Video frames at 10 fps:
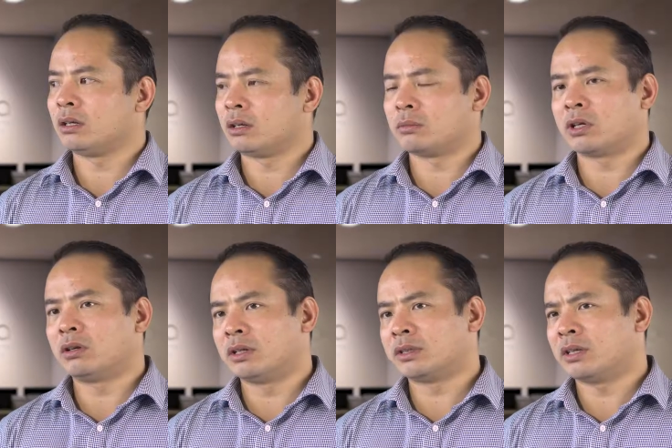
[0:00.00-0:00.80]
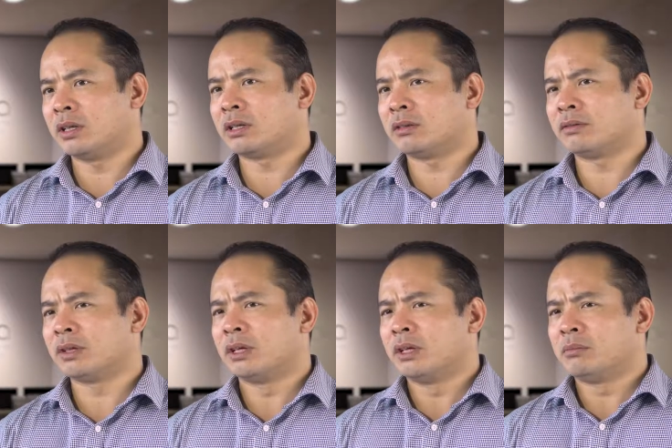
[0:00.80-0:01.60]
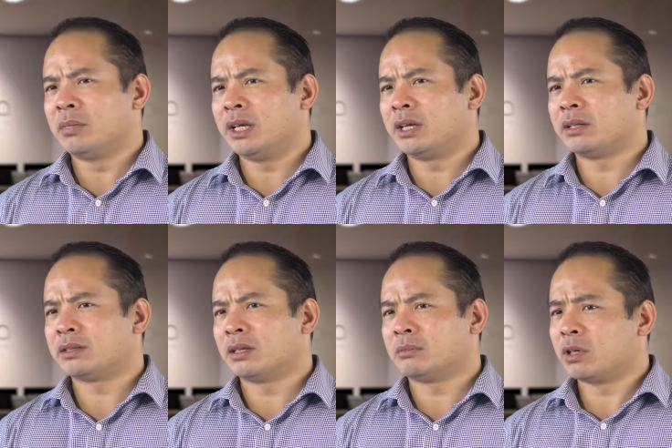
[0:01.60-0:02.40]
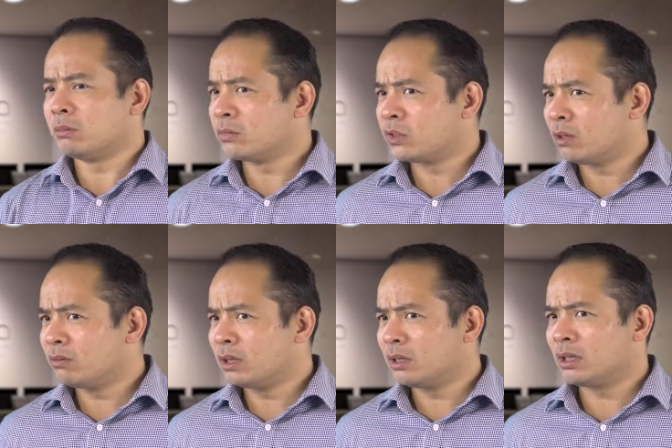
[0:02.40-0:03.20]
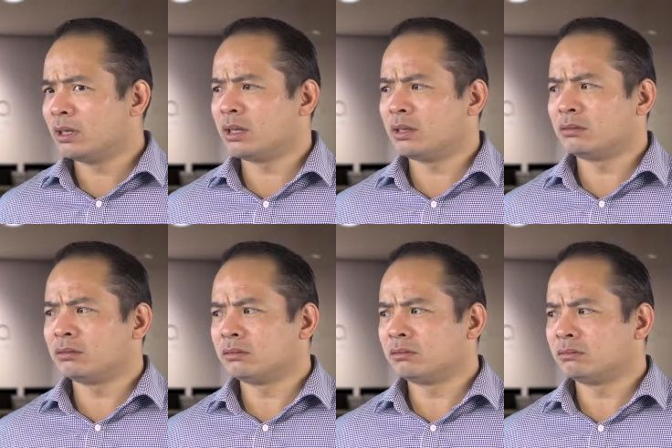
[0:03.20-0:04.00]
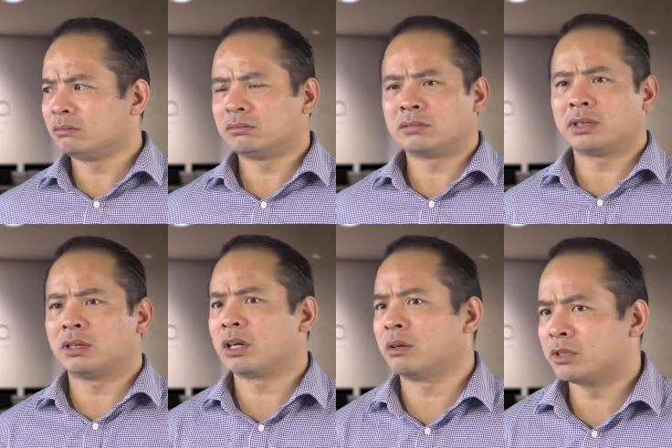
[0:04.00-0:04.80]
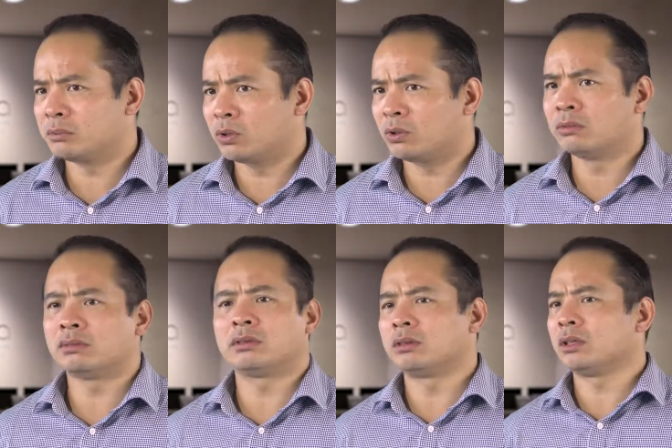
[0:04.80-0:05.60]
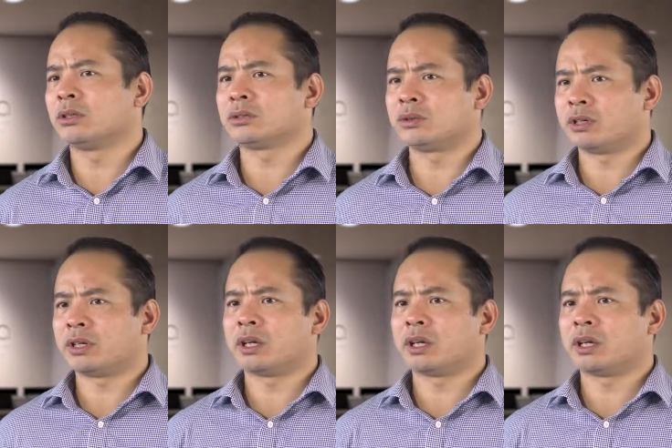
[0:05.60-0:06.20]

like my clients to think of me as a problem solver and that I come to Paul, he'll sort it